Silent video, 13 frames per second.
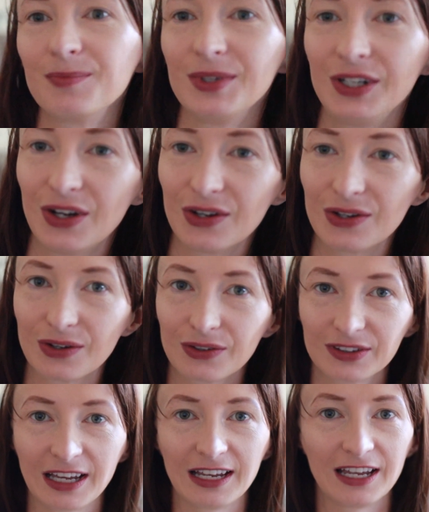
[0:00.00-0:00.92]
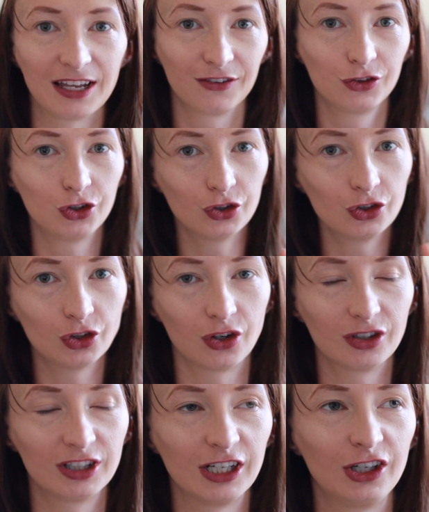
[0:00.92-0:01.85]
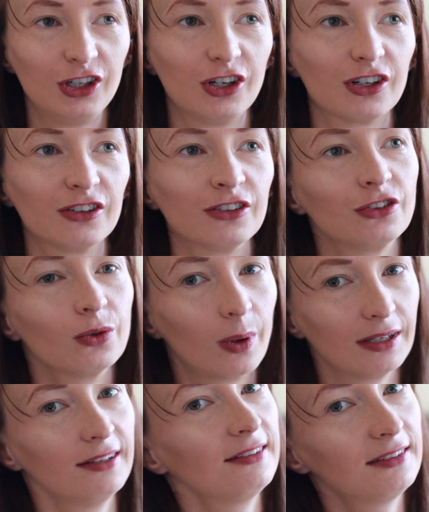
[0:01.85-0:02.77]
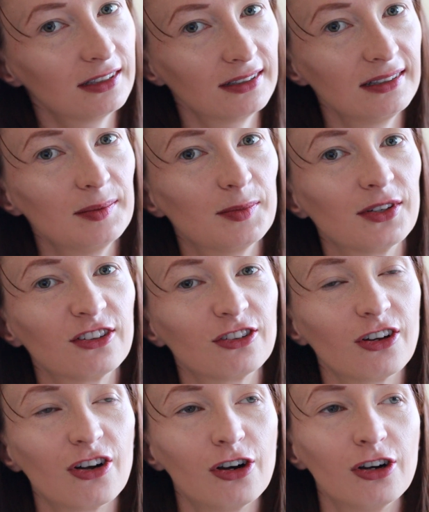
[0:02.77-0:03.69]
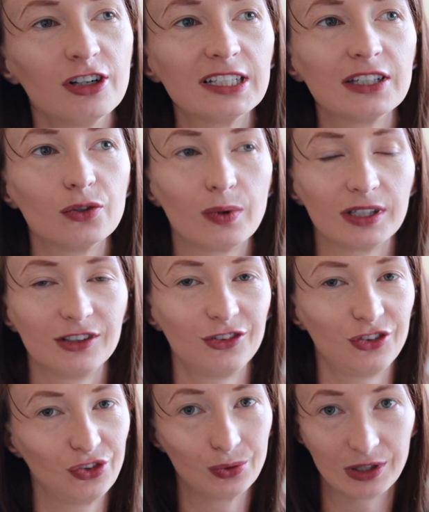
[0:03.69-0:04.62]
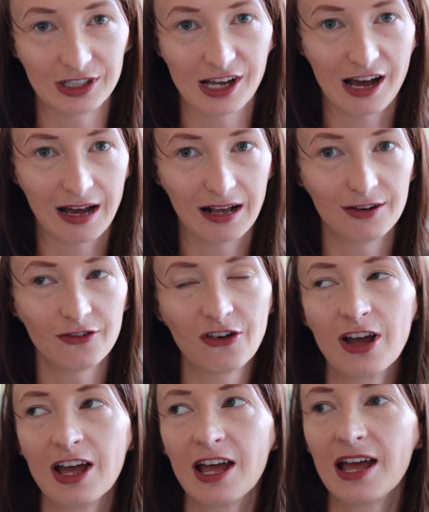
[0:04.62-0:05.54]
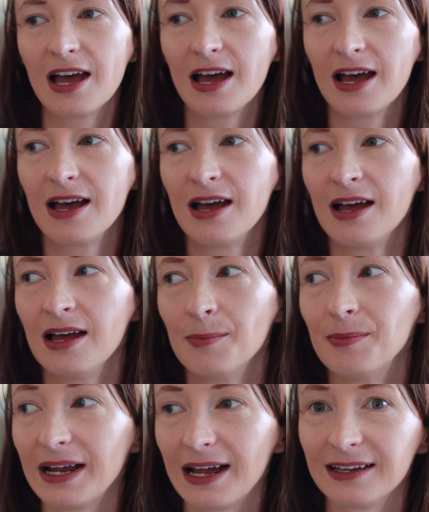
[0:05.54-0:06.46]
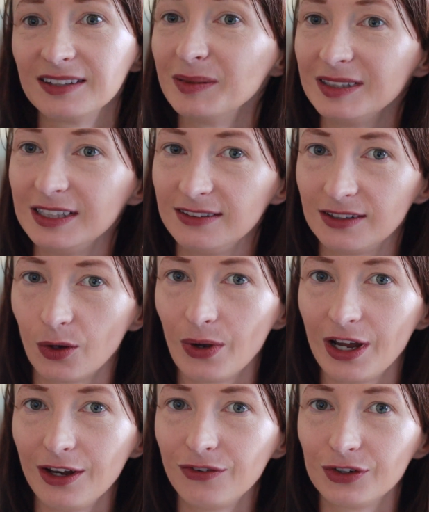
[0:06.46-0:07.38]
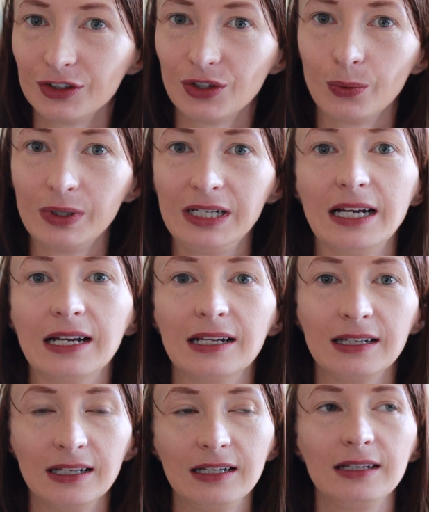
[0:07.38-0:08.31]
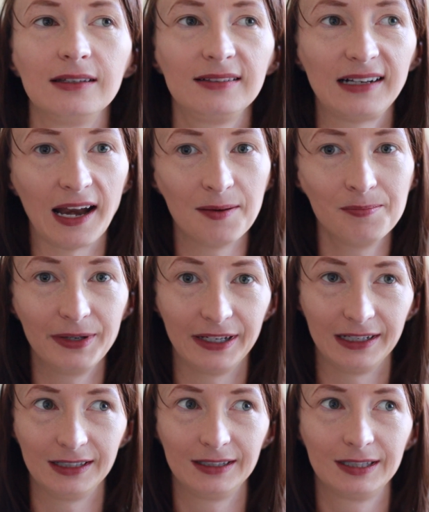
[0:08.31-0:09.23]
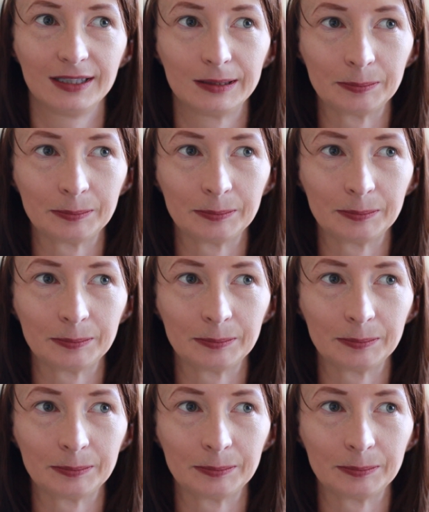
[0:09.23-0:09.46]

because I have two toddler girls. One is thirteen months old and one is two and a half. My husband is away for the weekend. He is camping